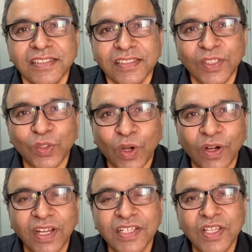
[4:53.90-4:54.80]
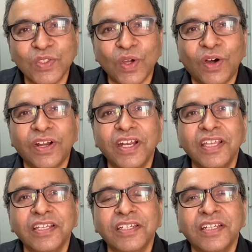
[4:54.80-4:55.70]
the tortoise has
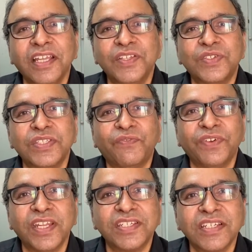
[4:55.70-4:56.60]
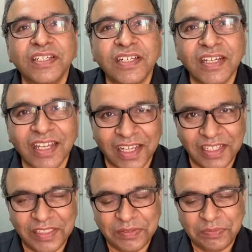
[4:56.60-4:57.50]
already reached the finish line.